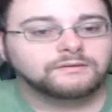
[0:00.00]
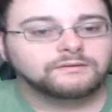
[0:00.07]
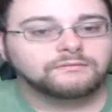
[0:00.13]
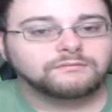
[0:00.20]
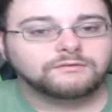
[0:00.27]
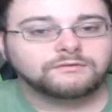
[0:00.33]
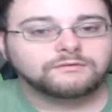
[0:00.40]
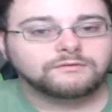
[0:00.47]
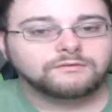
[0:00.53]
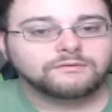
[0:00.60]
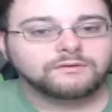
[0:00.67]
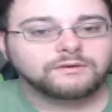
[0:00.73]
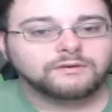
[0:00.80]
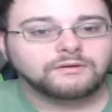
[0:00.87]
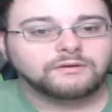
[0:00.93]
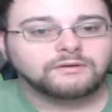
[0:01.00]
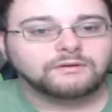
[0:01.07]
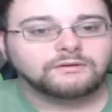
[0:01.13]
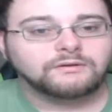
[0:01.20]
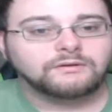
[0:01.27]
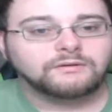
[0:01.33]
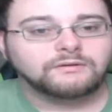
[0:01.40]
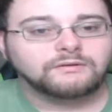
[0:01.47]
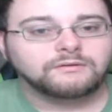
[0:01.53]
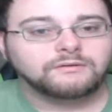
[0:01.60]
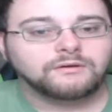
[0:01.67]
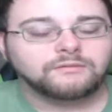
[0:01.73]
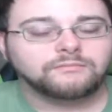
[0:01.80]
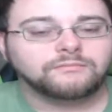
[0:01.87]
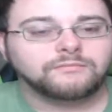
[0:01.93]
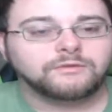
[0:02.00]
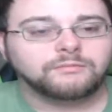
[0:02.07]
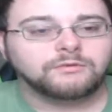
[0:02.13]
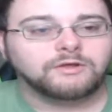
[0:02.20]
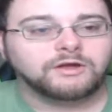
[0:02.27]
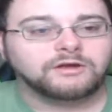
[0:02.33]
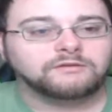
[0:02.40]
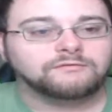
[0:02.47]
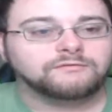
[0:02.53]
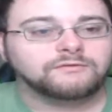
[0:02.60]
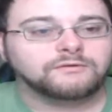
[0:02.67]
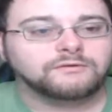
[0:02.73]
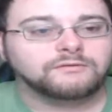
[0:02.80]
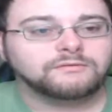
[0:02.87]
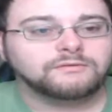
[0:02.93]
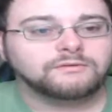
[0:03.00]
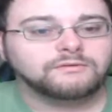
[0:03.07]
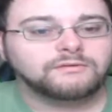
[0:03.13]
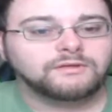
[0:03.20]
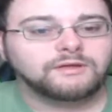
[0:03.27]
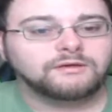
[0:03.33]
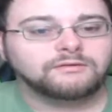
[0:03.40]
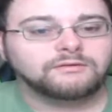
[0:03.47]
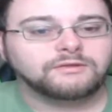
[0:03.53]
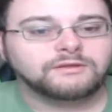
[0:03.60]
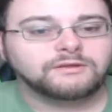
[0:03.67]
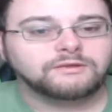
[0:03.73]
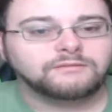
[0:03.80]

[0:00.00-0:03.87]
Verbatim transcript: What's going on? Oh, the blindfold. Now then.